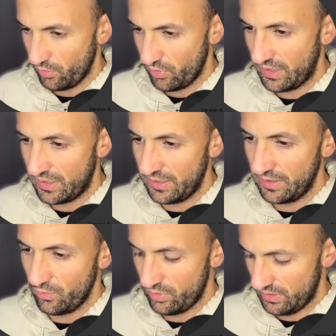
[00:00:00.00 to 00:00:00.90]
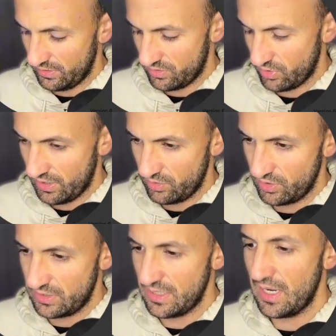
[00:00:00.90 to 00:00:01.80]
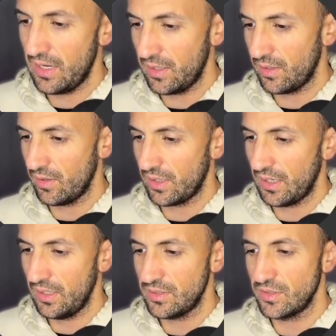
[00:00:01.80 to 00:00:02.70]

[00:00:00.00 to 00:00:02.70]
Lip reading: quickly what I tried to say. Okay, so